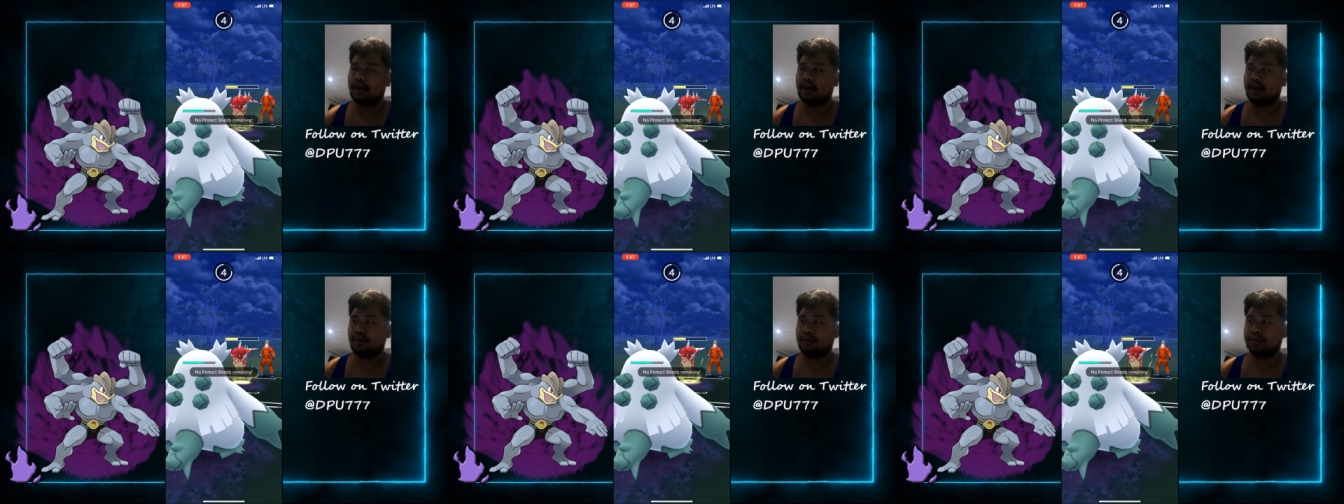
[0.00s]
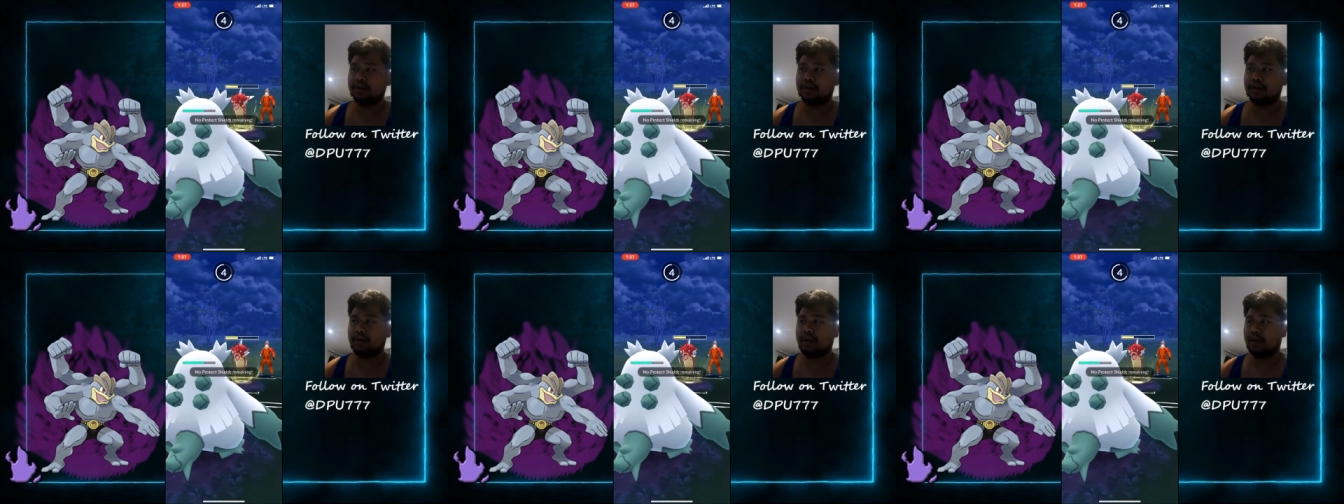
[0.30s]
what
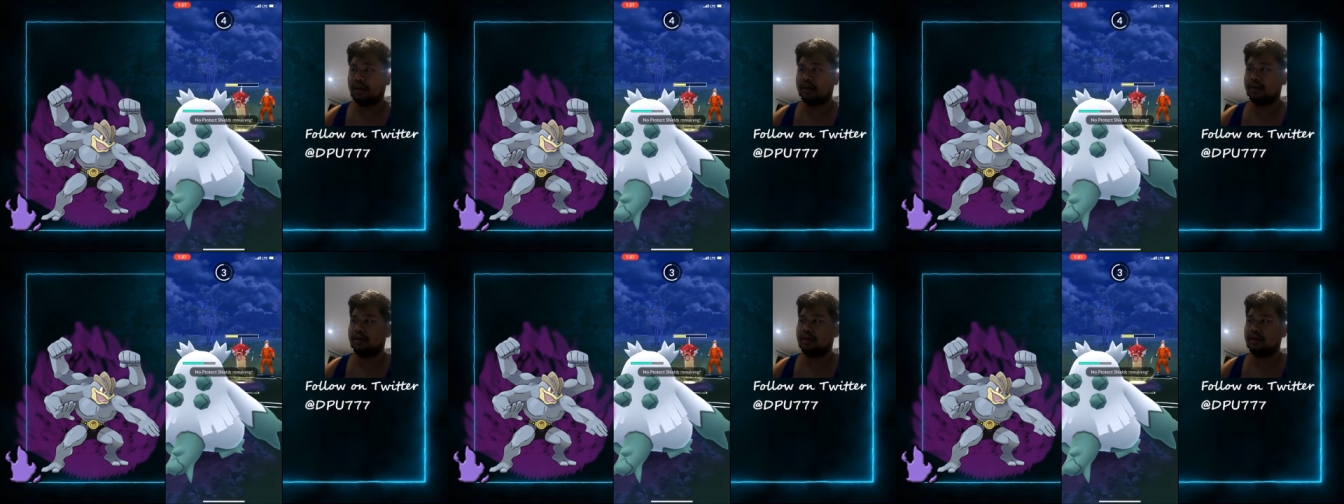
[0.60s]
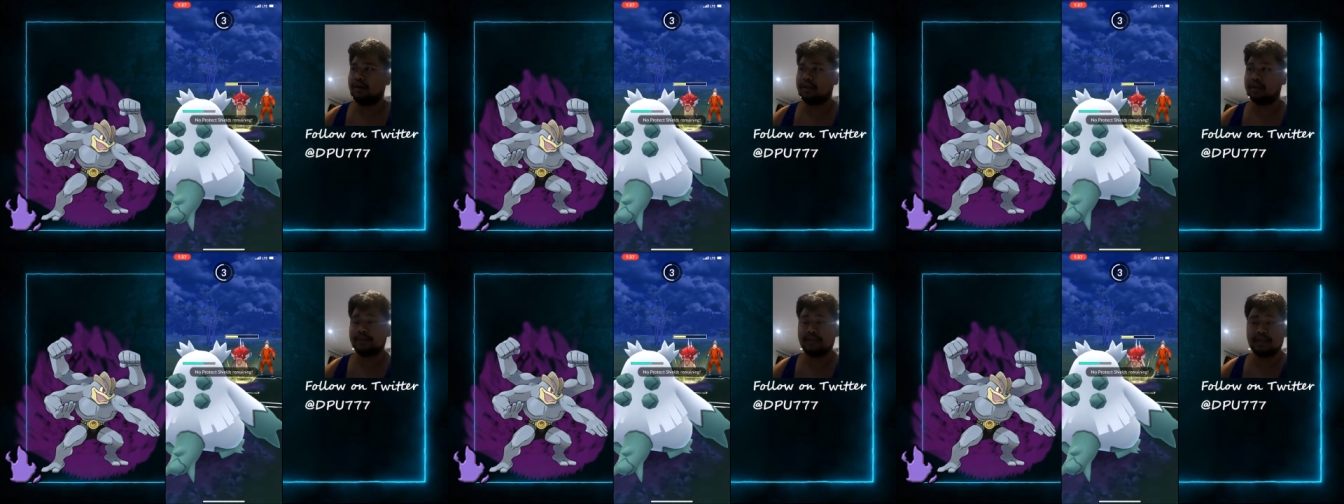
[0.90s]
do you call it,
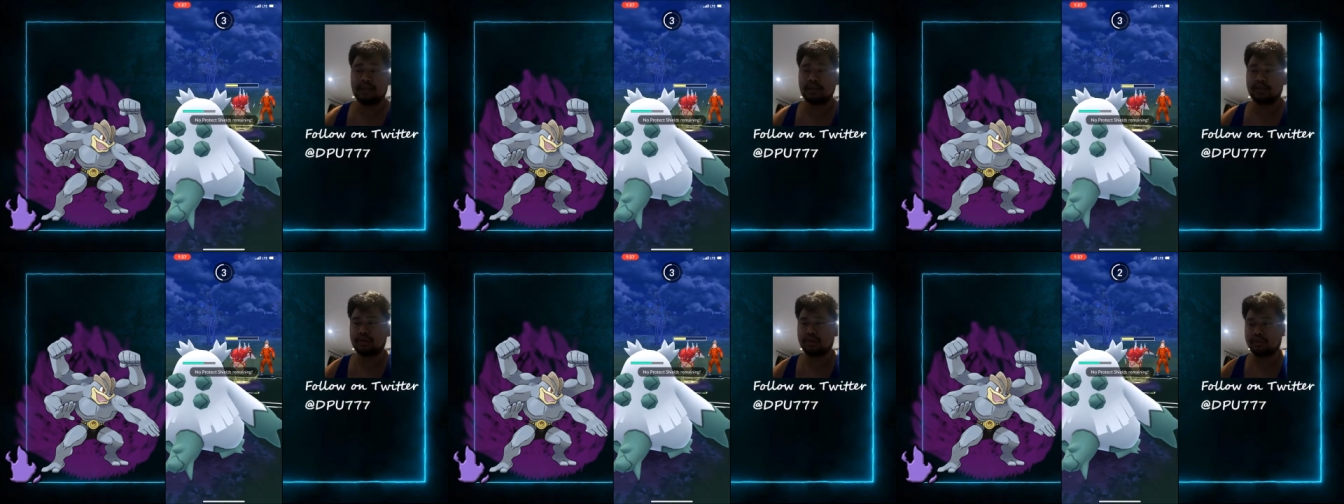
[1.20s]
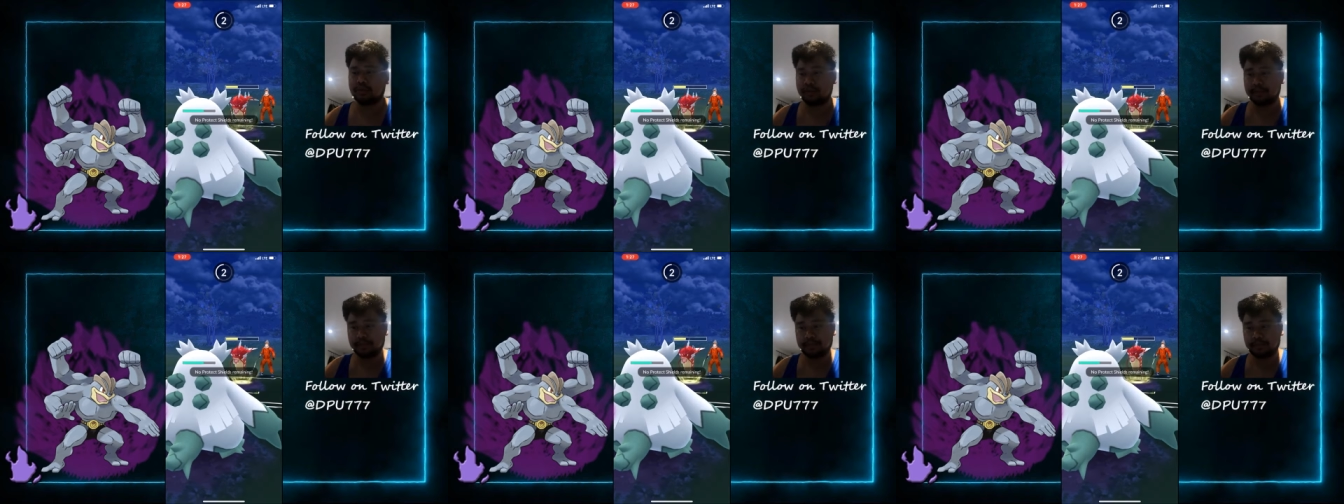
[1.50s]
on the
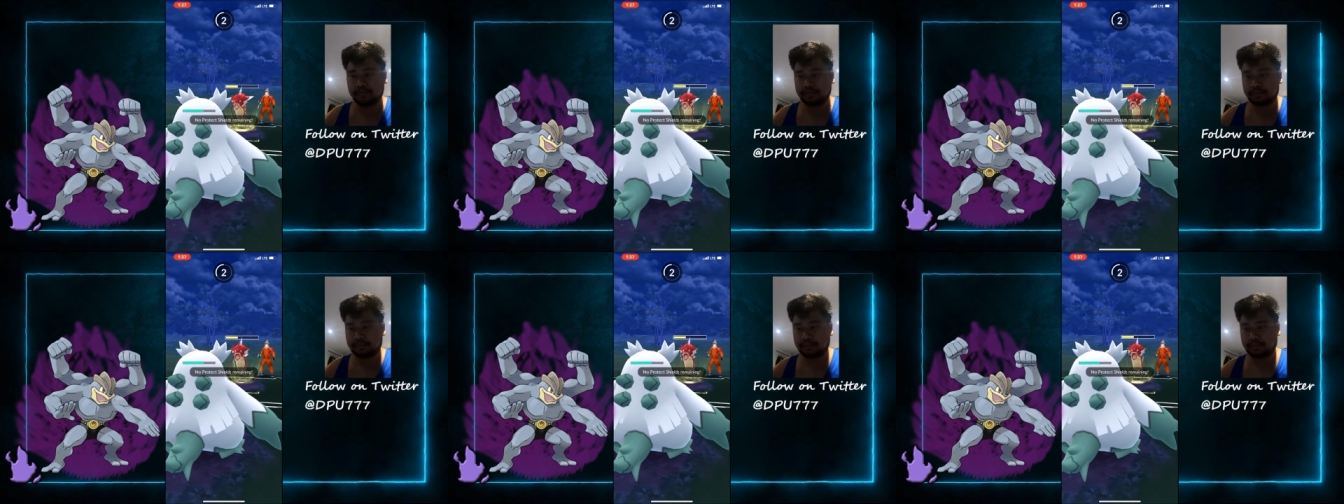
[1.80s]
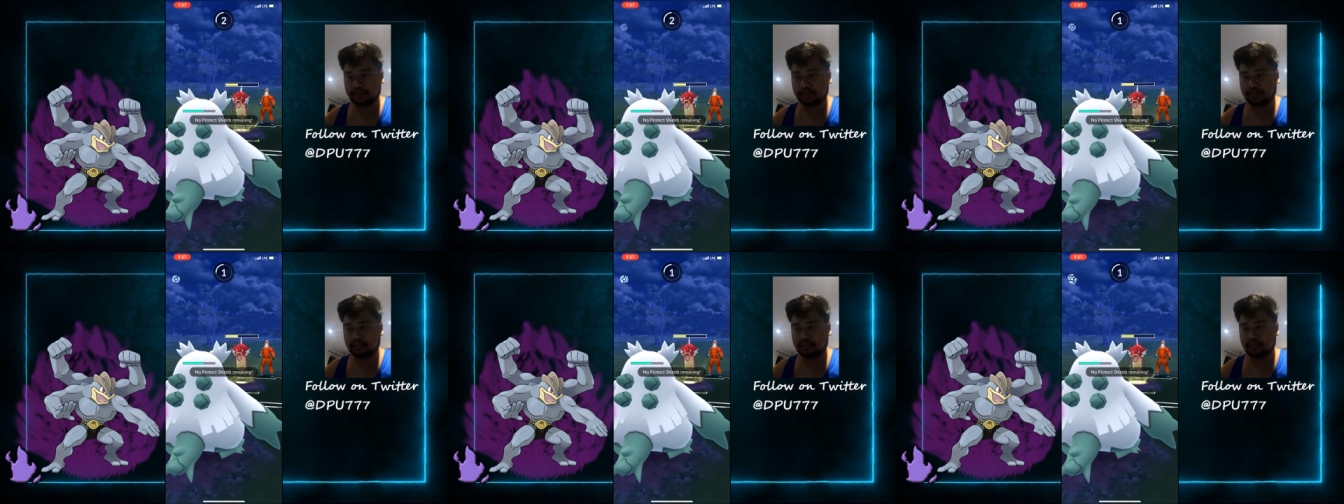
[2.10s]
Venusaur,
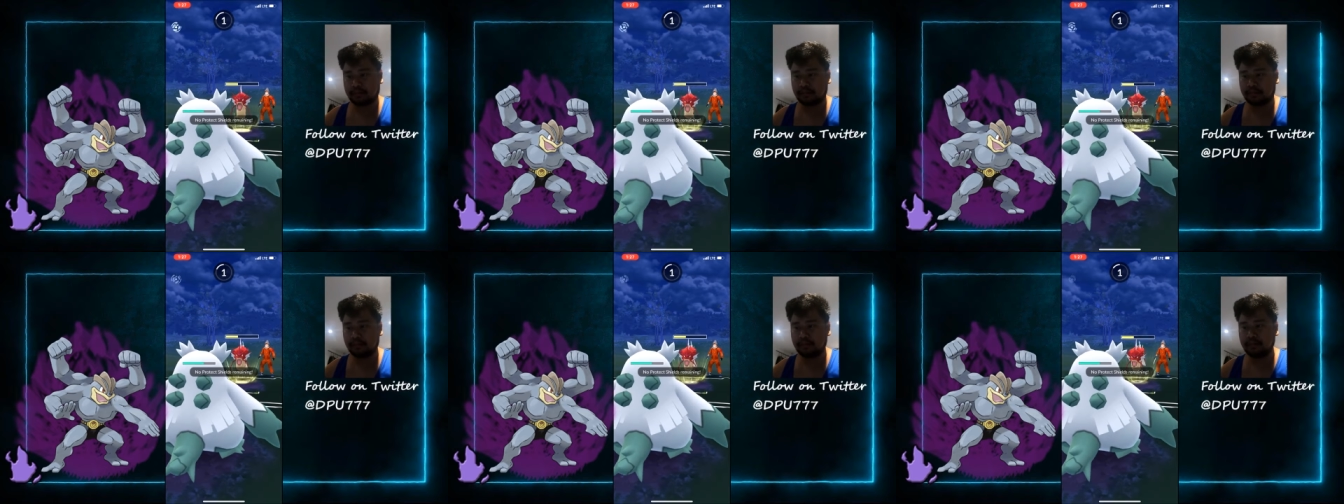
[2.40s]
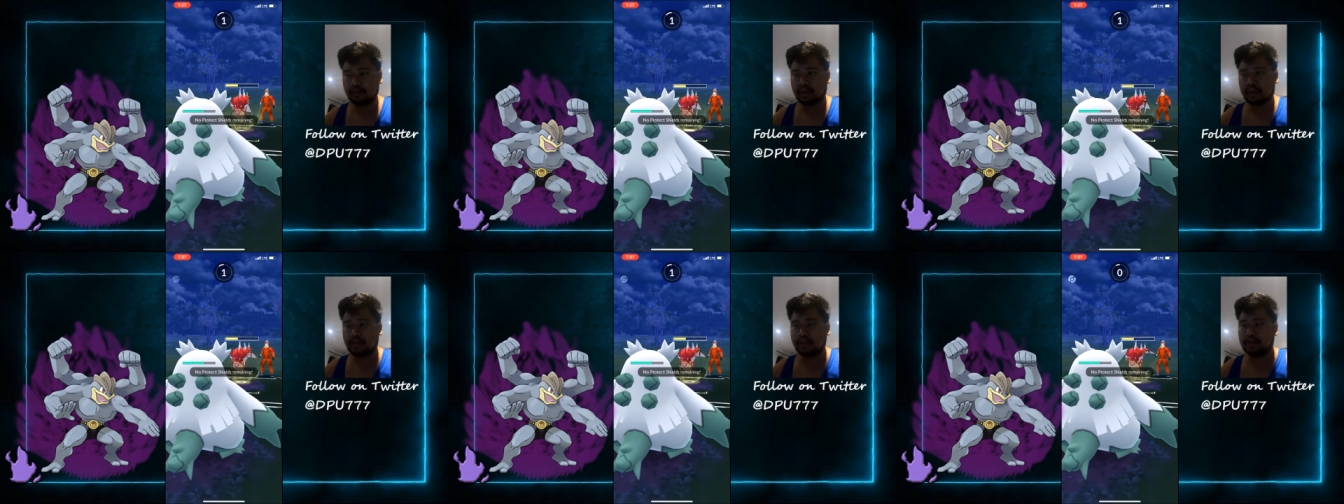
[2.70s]

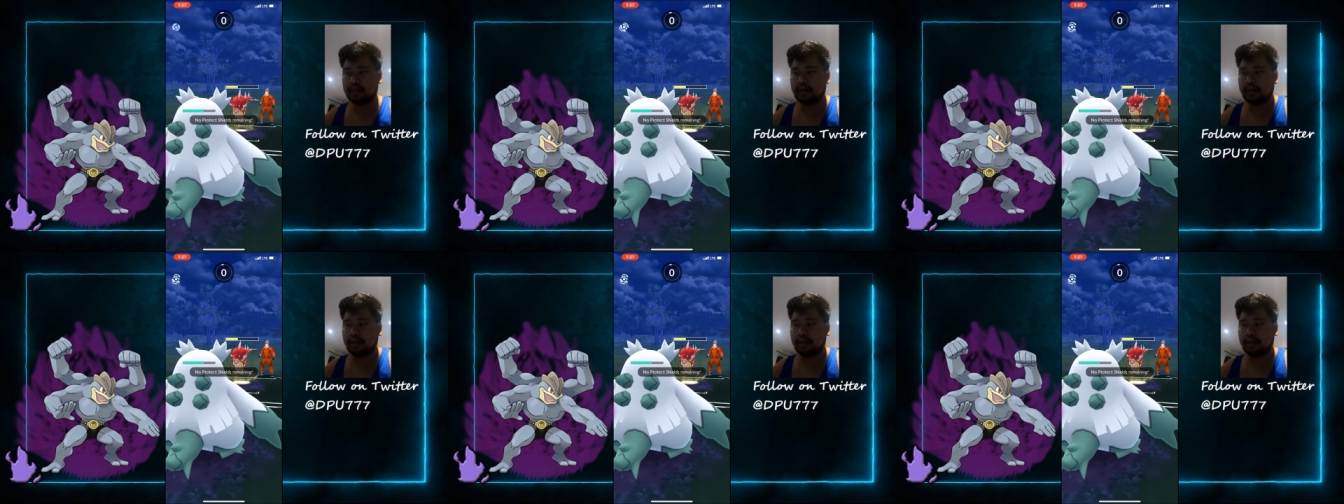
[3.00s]
because